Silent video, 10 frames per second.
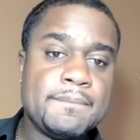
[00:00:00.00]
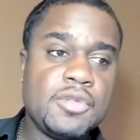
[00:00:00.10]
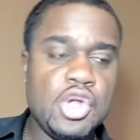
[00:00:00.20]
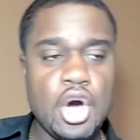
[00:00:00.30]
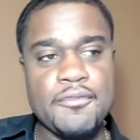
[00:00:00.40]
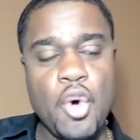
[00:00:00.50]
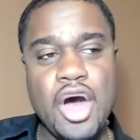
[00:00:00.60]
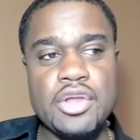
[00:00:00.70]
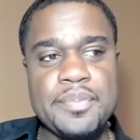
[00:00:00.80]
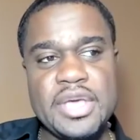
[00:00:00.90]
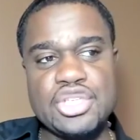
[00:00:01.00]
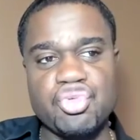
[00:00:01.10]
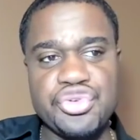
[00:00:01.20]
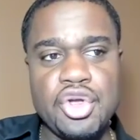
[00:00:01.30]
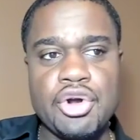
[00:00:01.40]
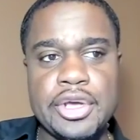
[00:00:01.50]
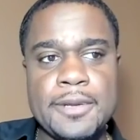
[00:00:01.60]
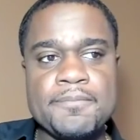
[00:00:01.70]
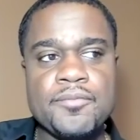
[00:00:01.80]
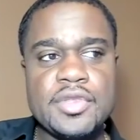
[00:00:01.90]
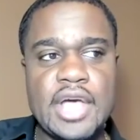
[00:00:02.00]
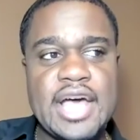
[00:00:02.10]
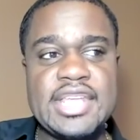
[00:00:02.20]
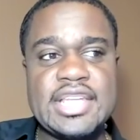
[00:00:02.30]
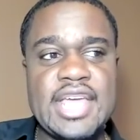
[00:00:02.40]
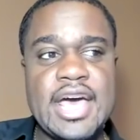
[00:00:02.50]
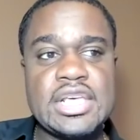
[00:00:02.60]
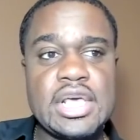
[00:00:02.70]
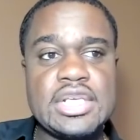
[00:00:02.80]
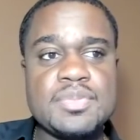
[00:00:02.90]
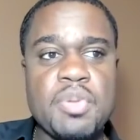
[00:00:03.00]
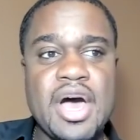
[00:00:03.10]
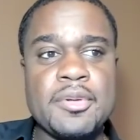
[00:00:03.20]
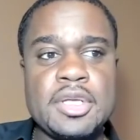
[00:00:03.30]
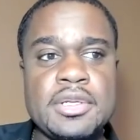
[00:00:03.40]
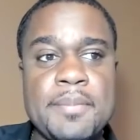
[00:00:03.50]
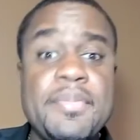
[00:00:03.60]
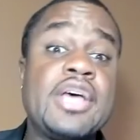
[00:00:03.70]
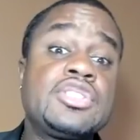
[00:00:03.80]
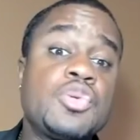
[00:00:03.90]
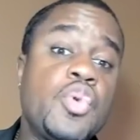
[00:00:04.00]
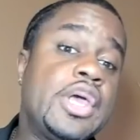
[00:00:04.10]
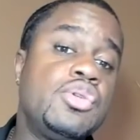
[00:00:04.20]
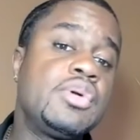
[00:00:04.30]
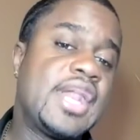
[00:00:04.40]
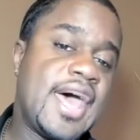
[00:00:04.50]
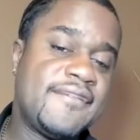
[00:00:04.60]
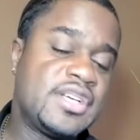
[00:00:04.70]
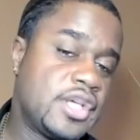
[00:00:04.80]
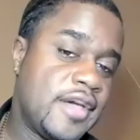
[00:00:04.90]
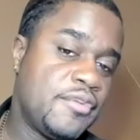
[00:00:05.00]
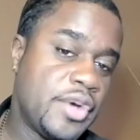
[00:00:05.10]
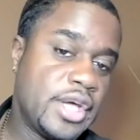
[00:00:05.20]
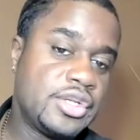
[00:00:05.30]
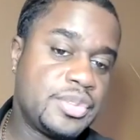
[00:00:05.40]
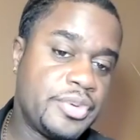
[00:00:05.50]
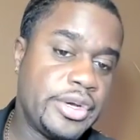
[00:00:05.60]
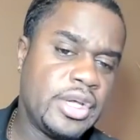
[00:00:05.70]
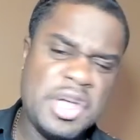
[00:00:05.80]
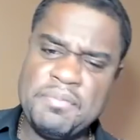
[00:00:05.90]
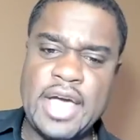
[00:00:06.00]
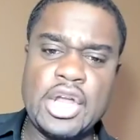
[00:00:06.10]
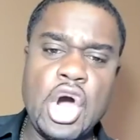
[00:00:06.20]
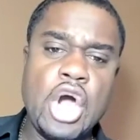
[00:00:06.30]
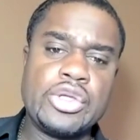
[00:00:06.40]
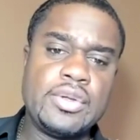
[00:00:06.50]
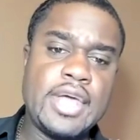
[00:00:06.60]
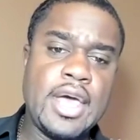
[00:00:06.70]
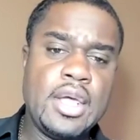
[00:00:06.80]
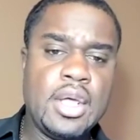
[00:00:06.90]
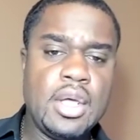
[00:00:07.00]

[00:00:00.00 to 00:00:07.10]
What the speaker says: you know, Wilder beats Fury, I think that is probably the best win you can have as a heavyweight at this point. I'm not going to argue that.